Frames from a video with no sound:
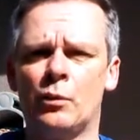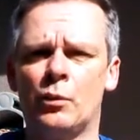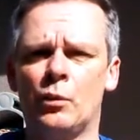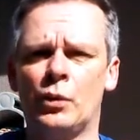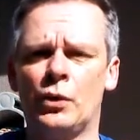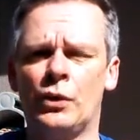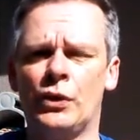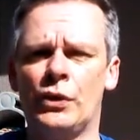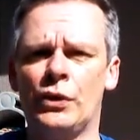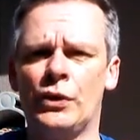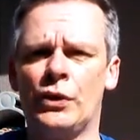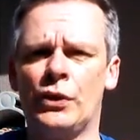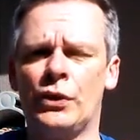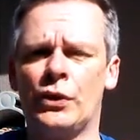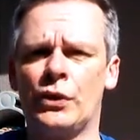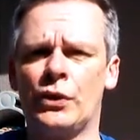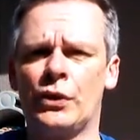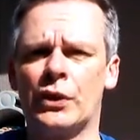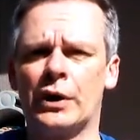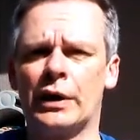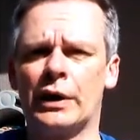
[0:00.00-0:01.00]
with
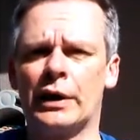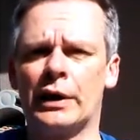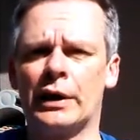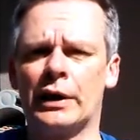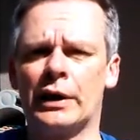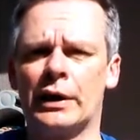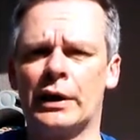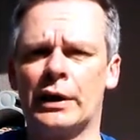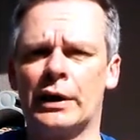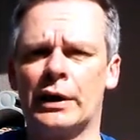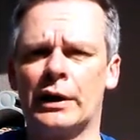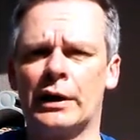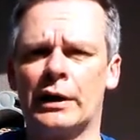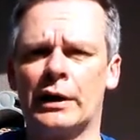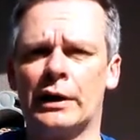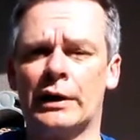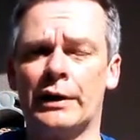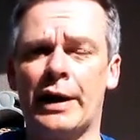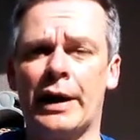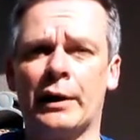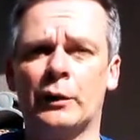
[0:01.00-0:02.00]

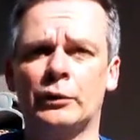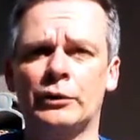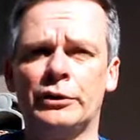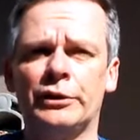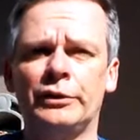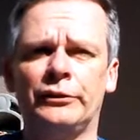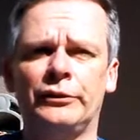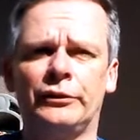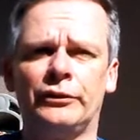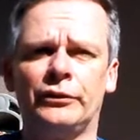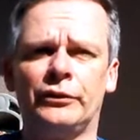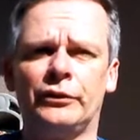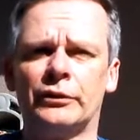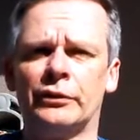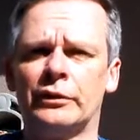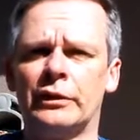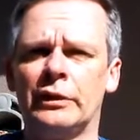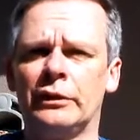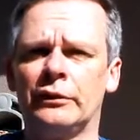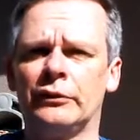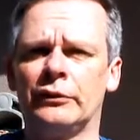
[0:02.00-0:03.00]
an ale yeast
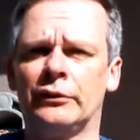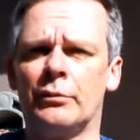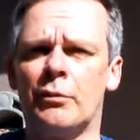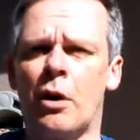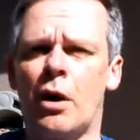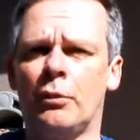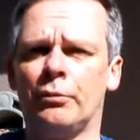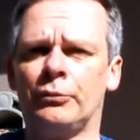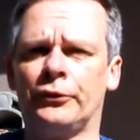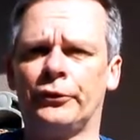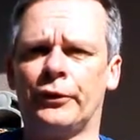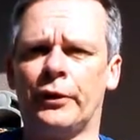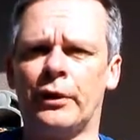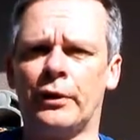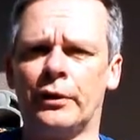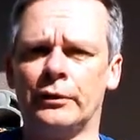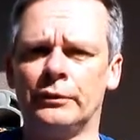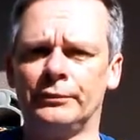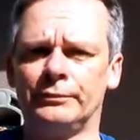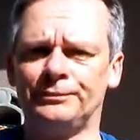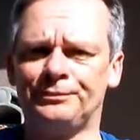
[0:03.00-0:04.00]
and some hops thrown
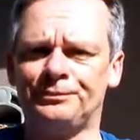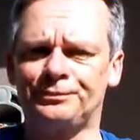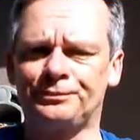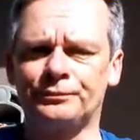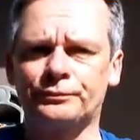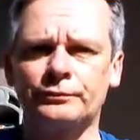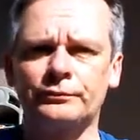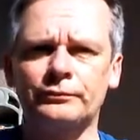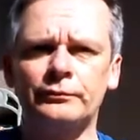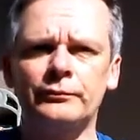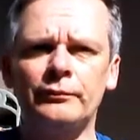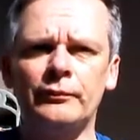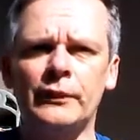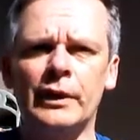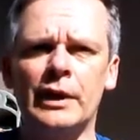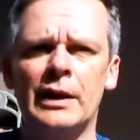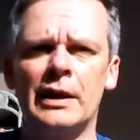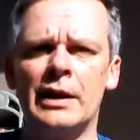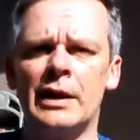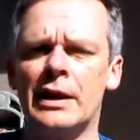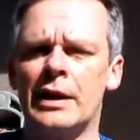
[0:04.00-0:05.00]
in.
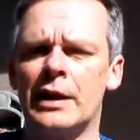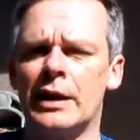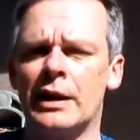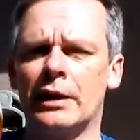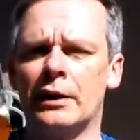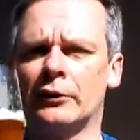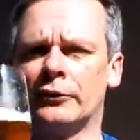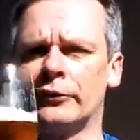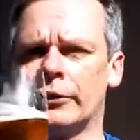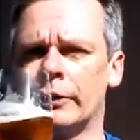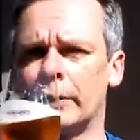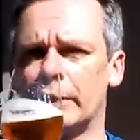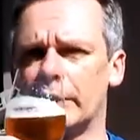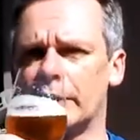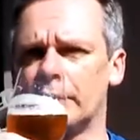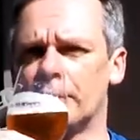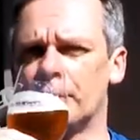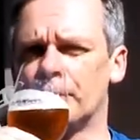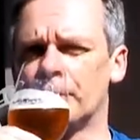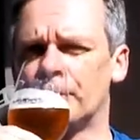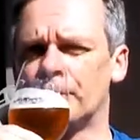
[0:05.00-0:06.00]
And I was
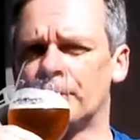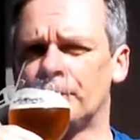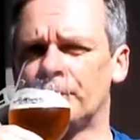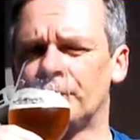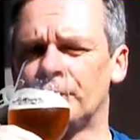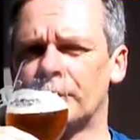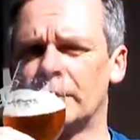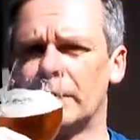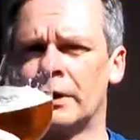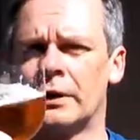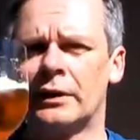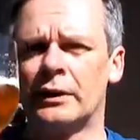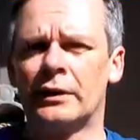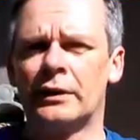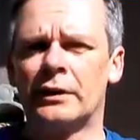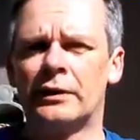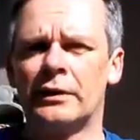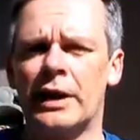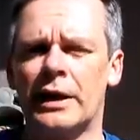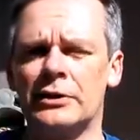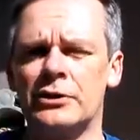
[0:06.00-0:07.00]
thinking,
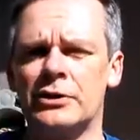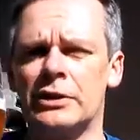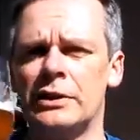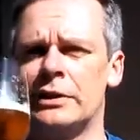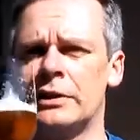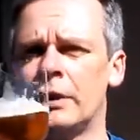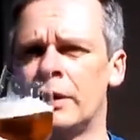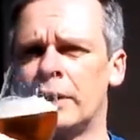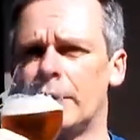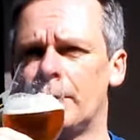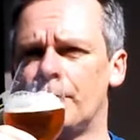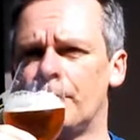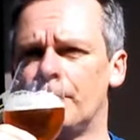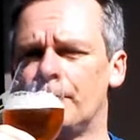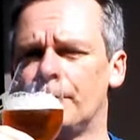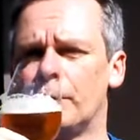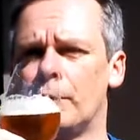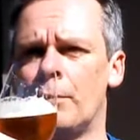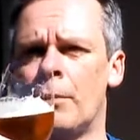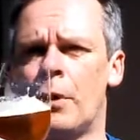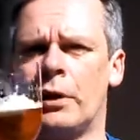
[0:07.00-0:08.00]
actually
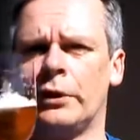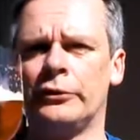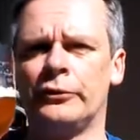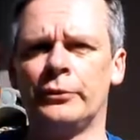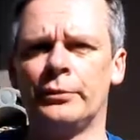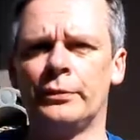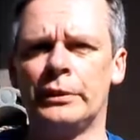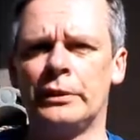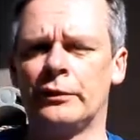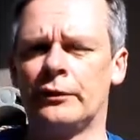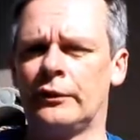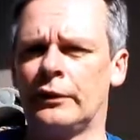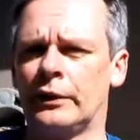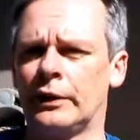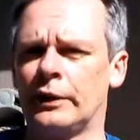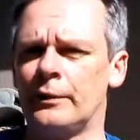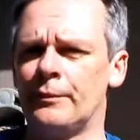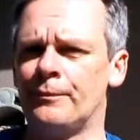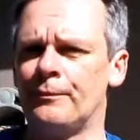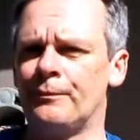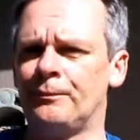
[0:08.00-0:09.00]
reminds me of
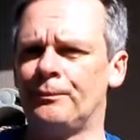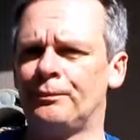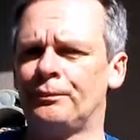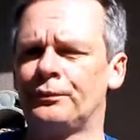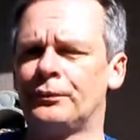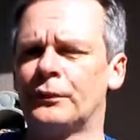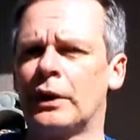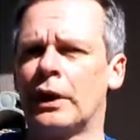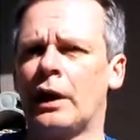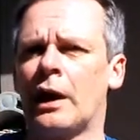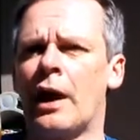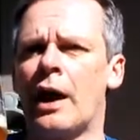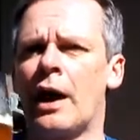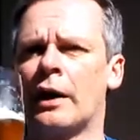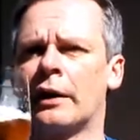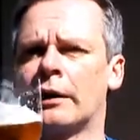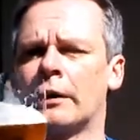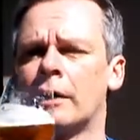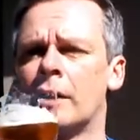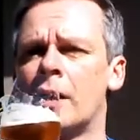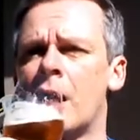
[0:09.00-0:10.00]
a
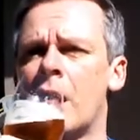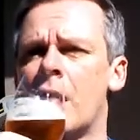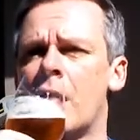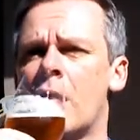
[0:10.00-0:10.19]
lager.